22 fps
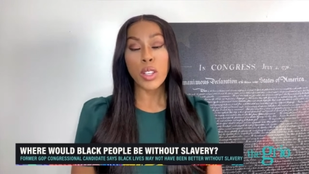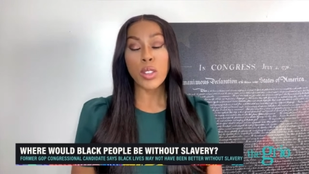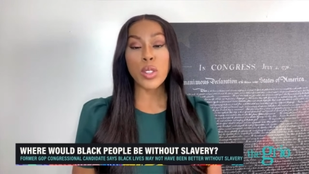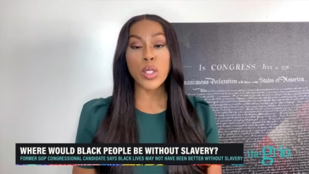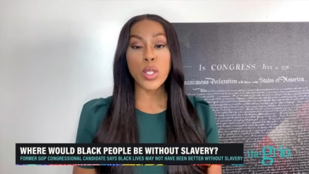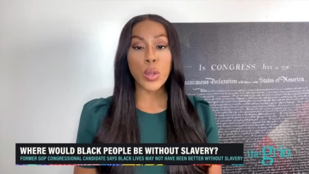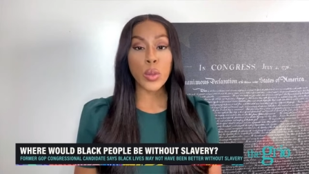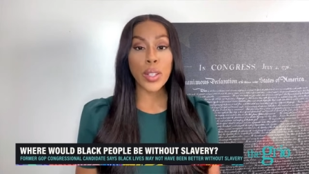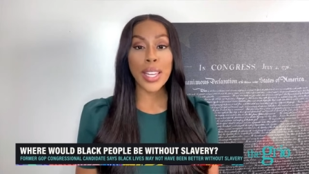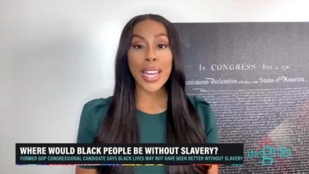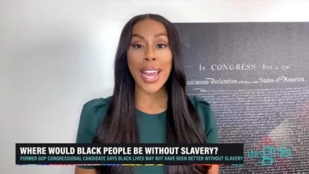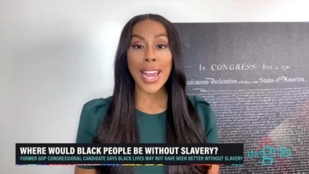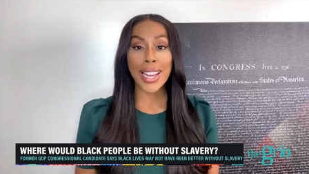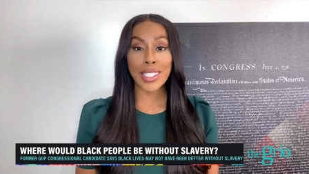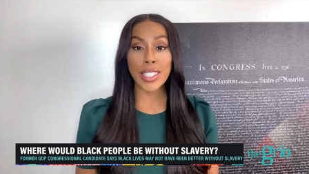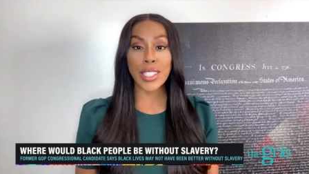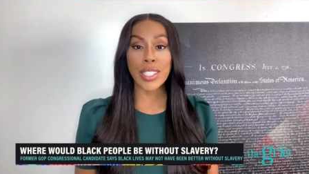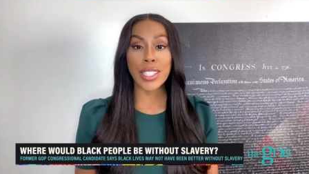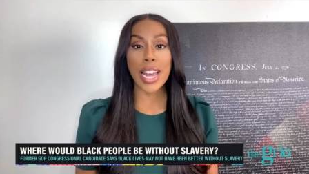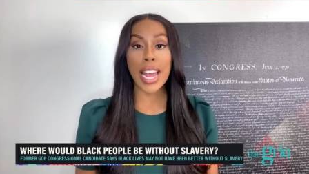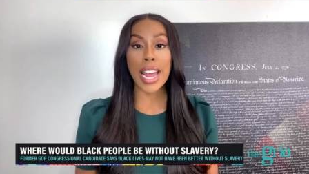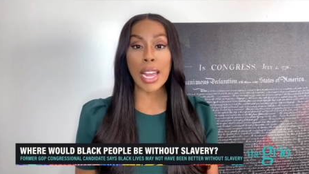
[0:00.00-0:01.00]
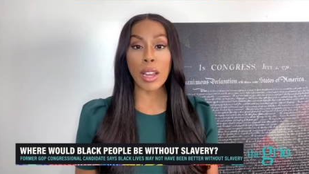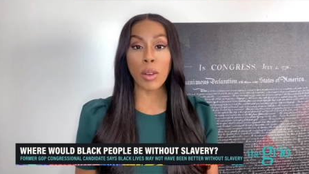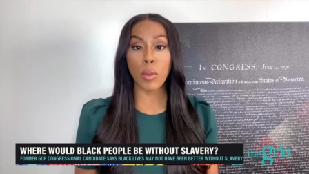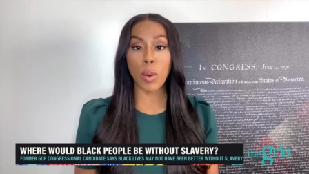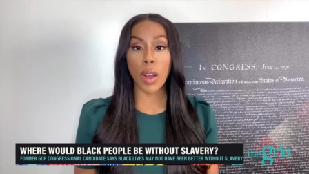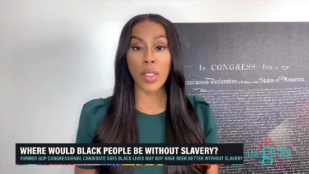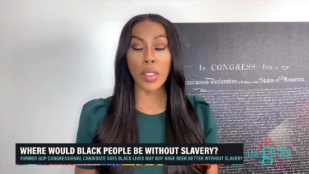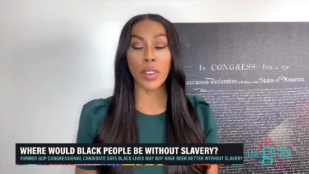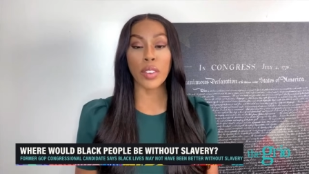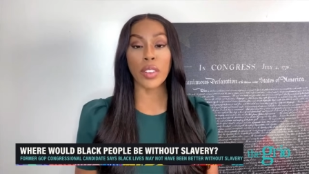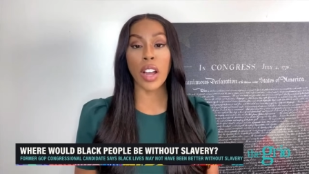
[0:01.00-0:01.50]
you still can't say
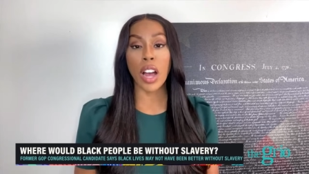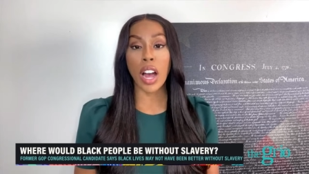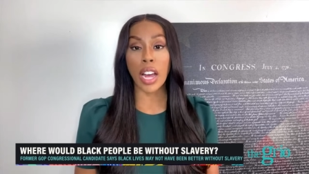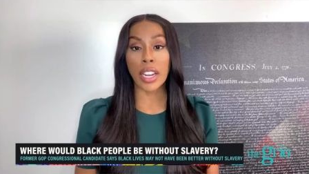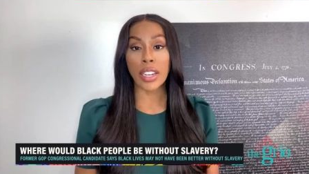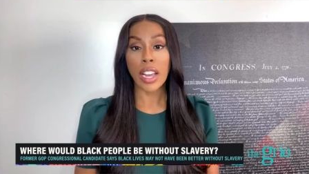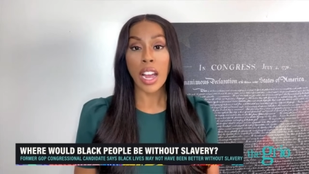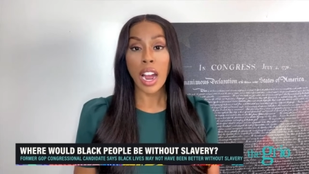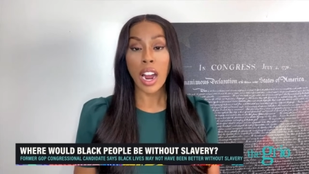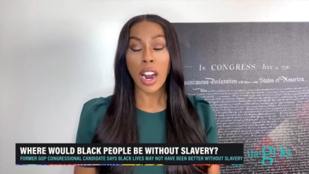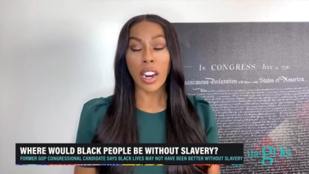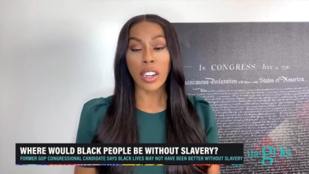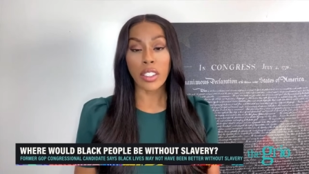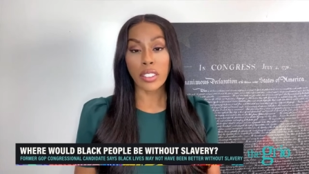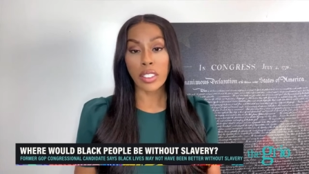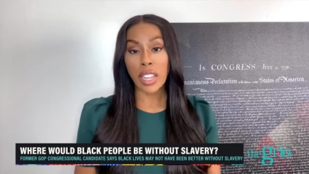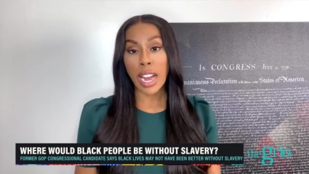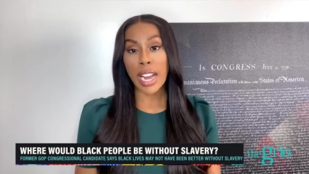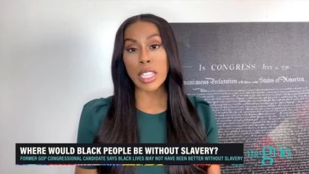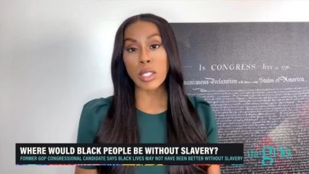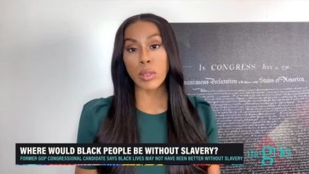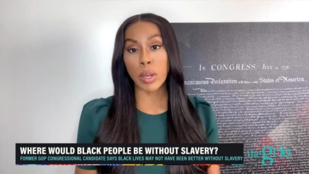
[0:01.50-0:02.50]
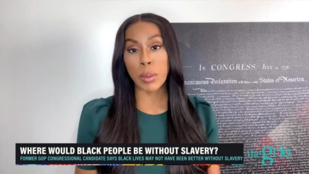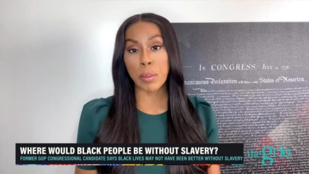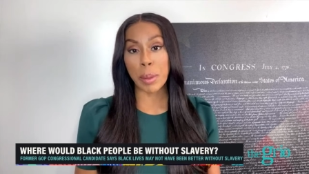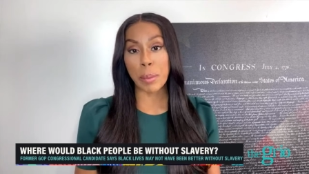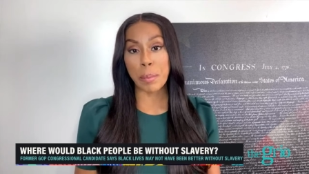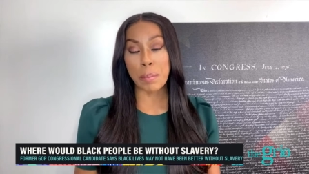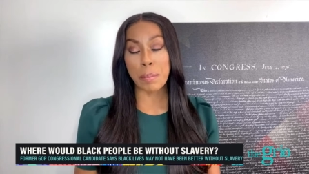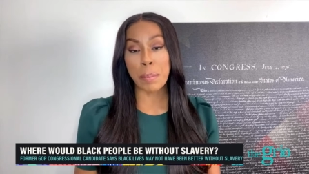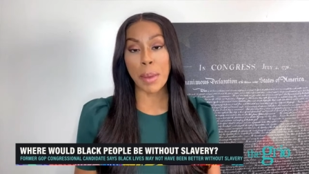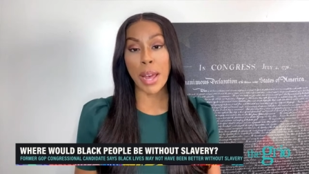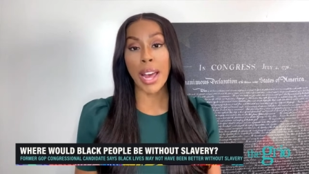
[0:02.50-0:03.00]
whether or not our lives would have
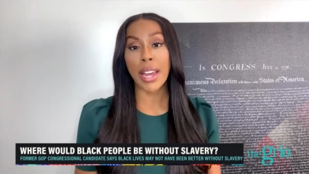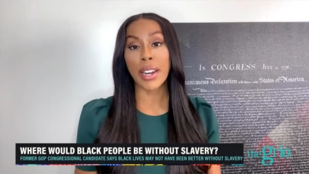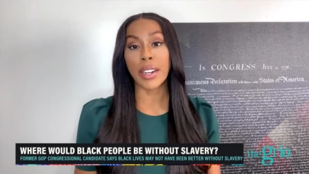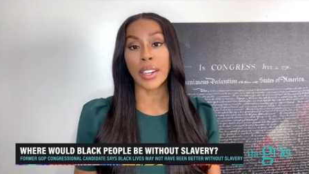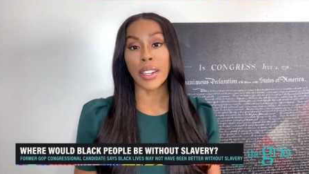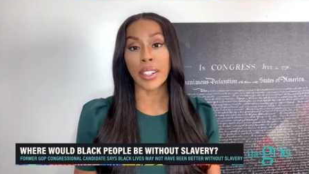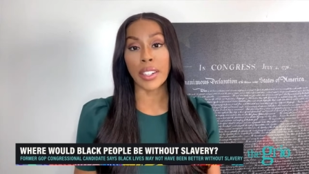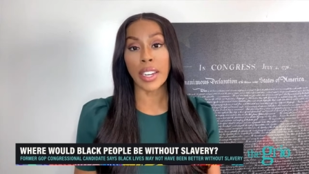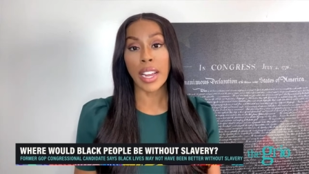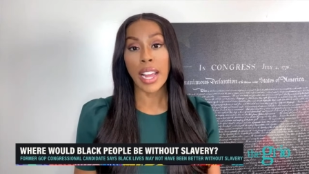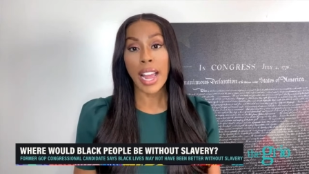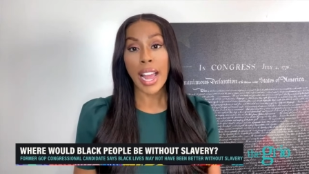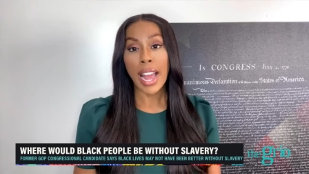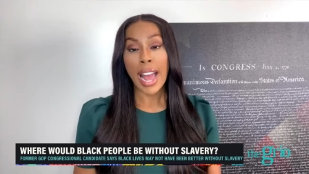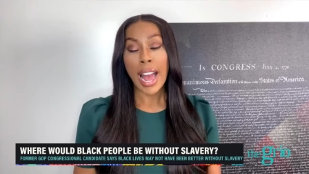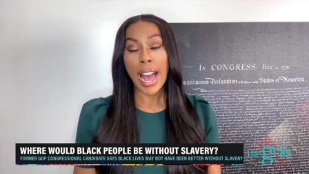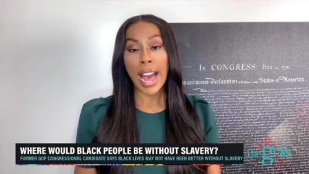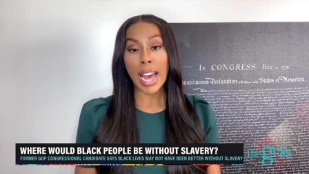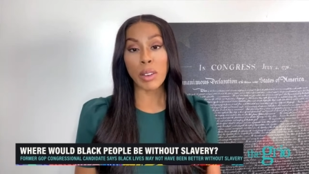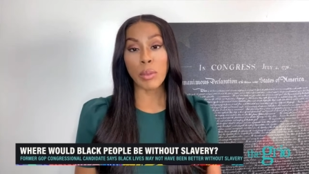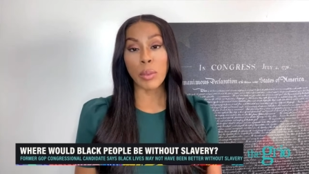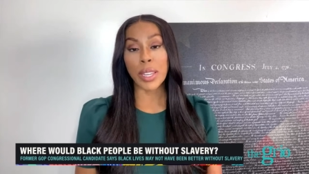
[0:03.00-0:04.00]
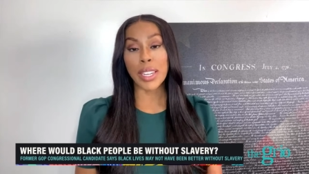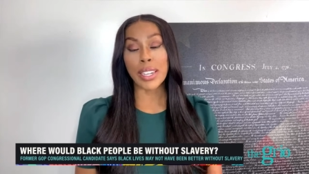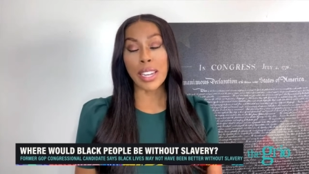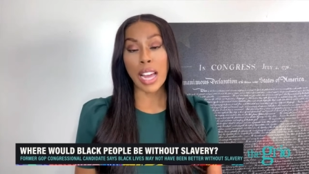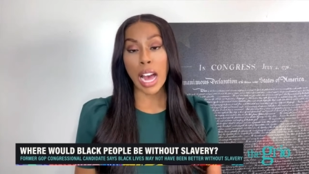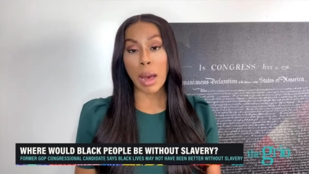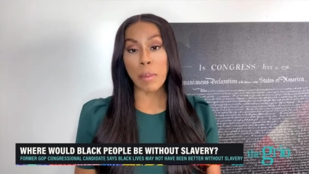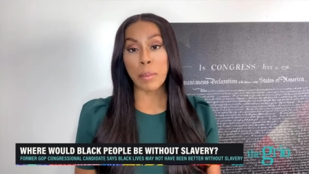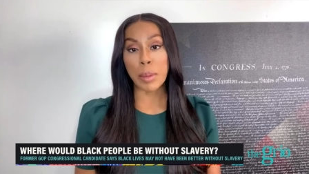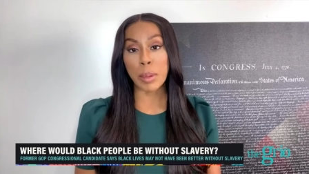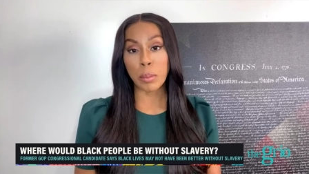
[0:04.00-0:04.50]
been better had we
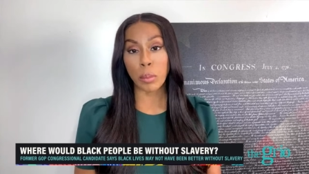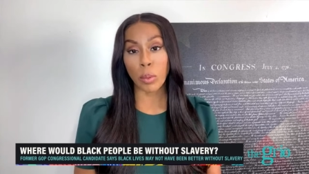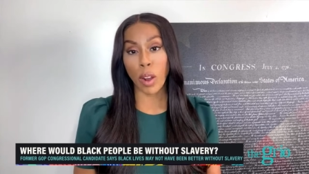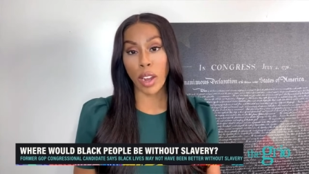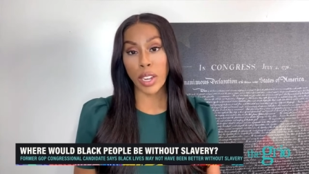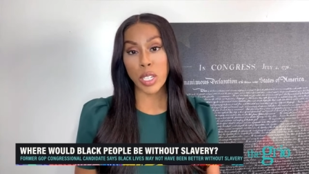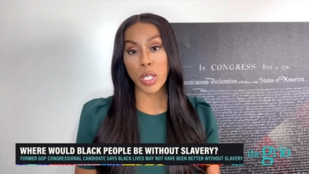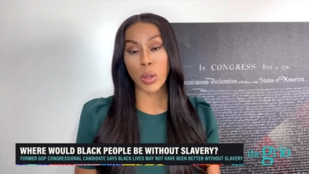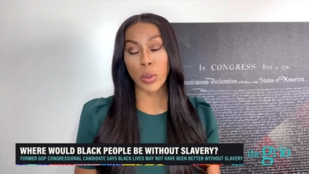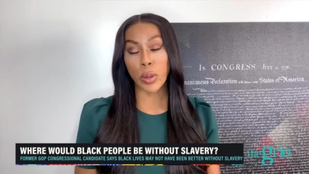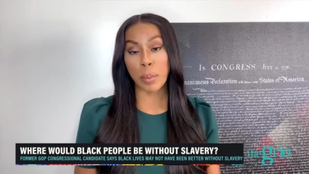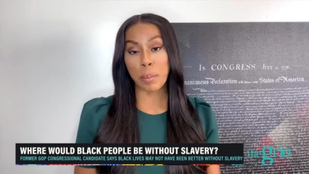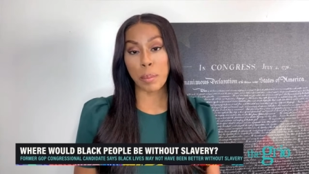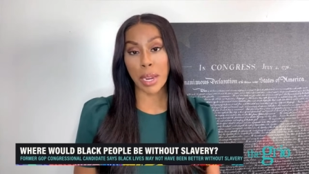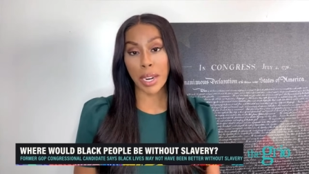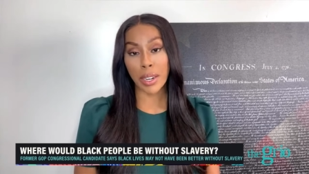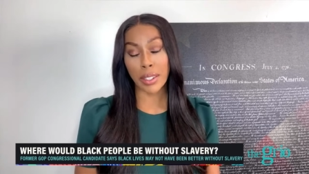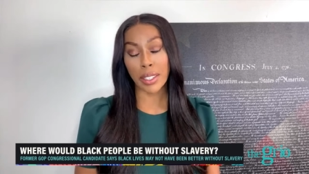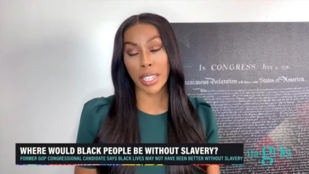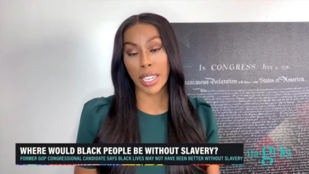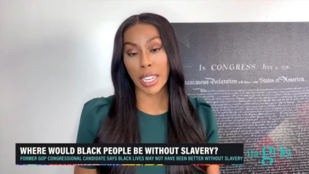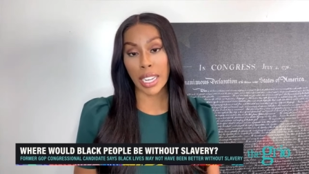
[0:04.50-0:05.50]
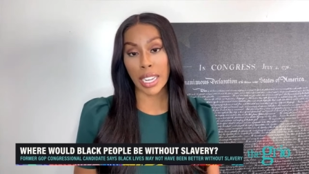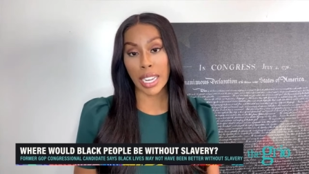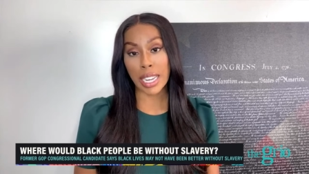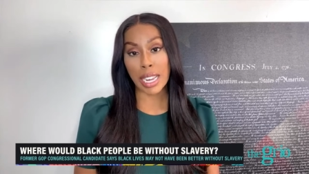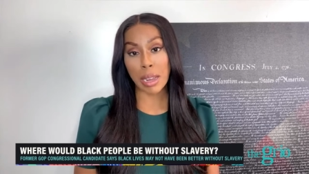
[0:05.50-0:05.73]
not been brought to America.